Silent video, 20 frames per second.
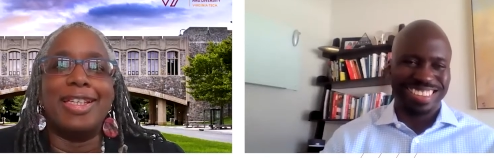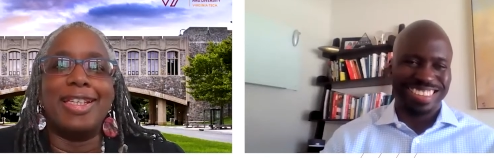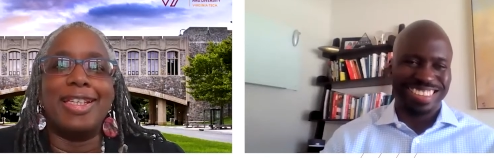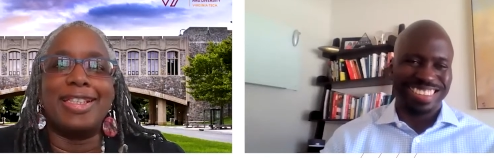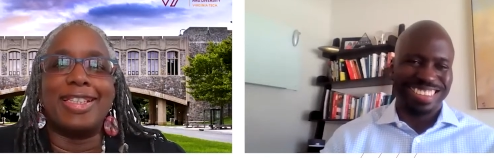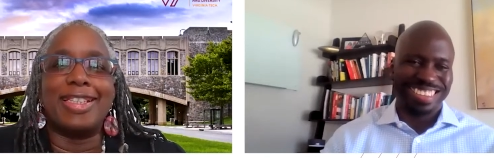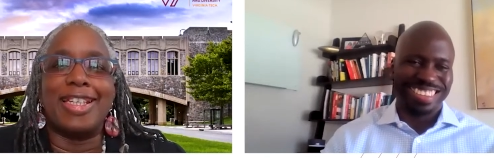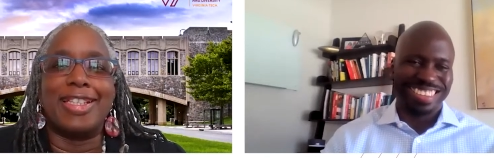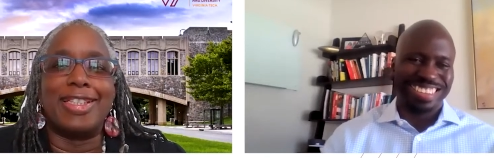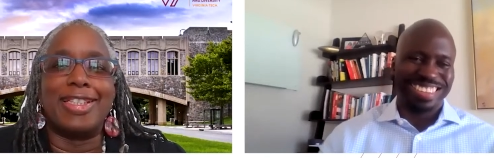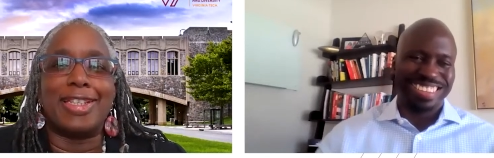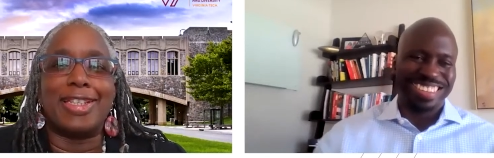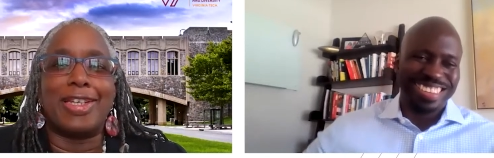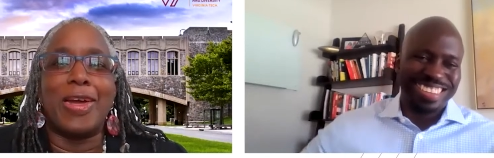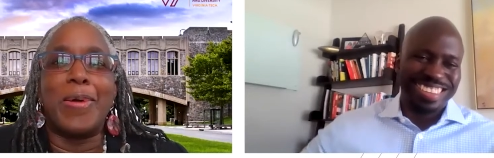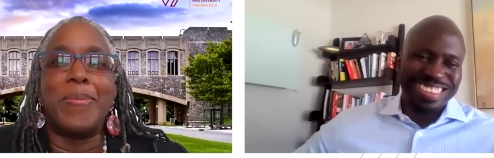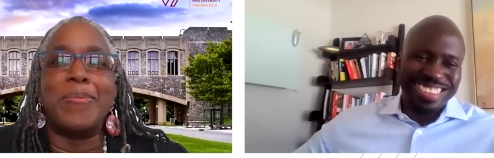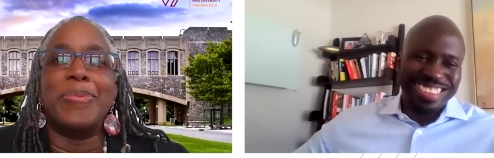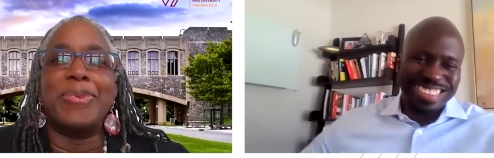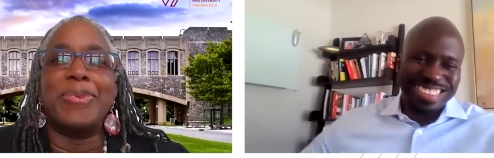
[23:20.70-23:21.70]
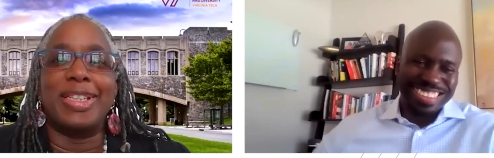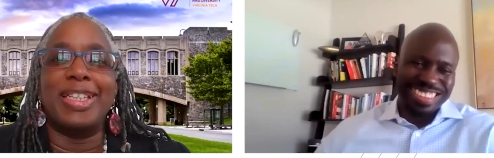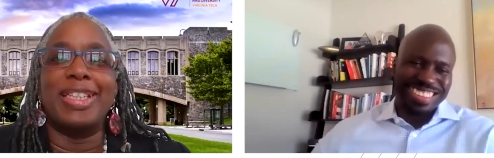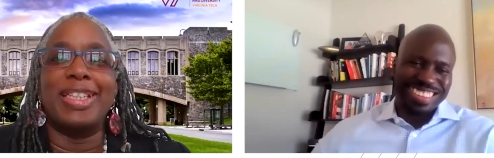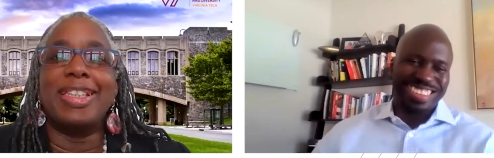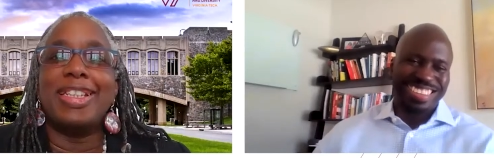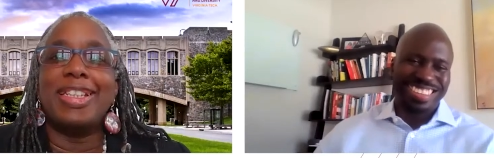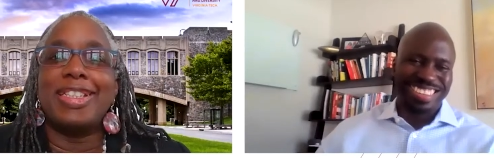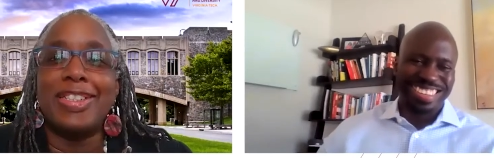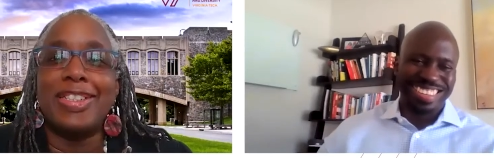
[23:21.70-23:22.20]
Speaker 1: this is
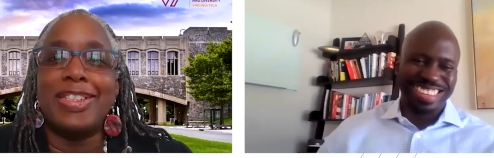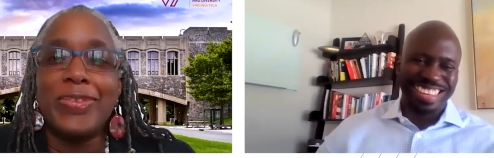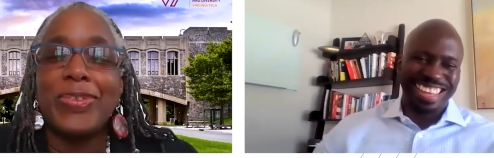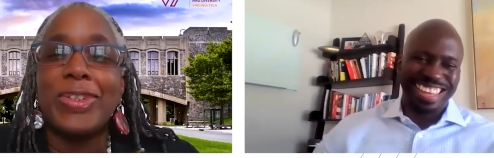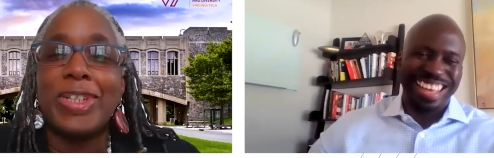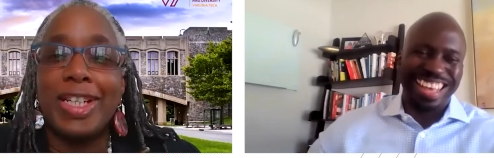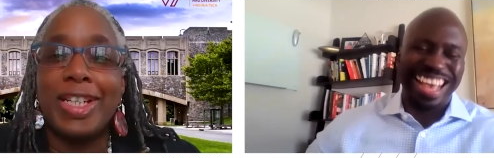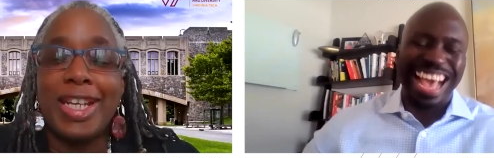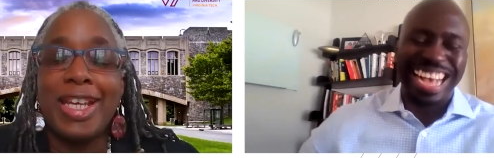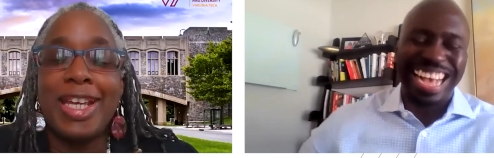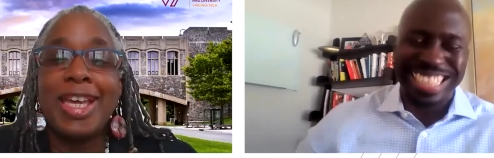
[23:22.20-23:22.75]
completely different.